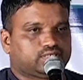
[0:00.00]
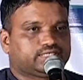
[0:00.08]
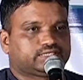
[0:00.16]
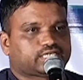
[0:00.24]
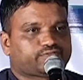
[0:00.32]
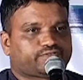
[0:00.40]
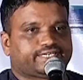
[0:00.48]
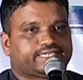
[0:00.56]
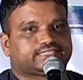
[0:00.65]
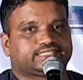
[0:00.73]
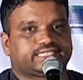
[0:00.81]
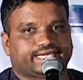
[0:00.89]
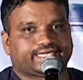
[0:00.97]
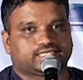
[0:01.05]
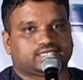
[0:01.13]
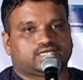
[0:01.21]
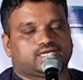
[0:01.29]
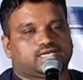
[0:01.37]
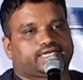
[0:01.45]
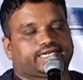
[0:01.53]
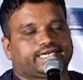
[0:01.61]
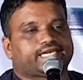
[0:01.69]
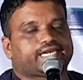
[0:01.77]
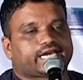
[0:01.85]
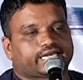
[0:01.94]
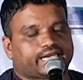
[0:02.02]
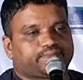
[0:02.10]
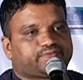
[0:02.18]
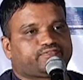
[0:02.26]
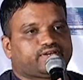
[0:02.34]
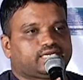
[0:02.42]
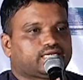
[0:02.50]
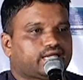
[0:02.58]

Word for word: itself, it has gained critically acclaimed well,